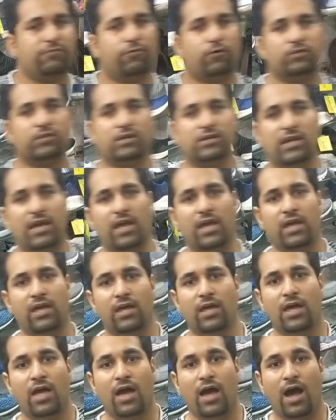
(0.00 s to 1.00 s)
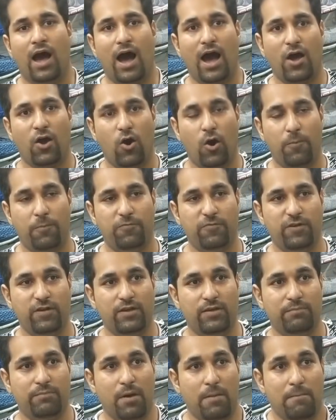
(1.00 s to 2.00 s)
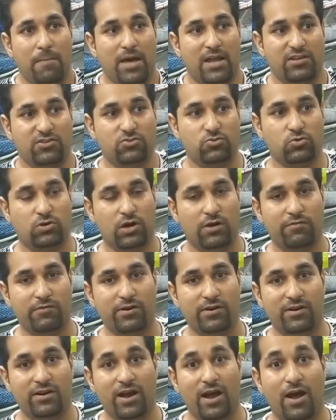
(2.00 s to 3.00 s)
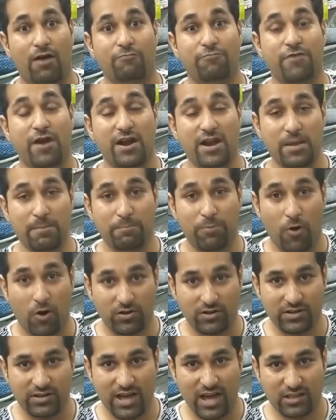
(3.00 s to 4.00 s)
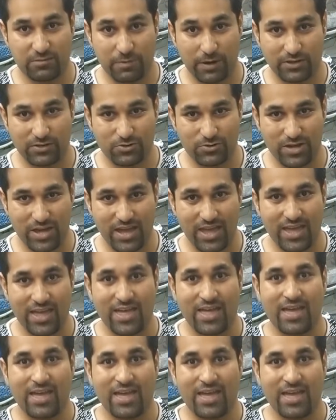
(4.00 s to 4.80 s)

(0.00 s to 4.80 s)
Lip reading: for the day. I hope we managed to cover a very important aspect today.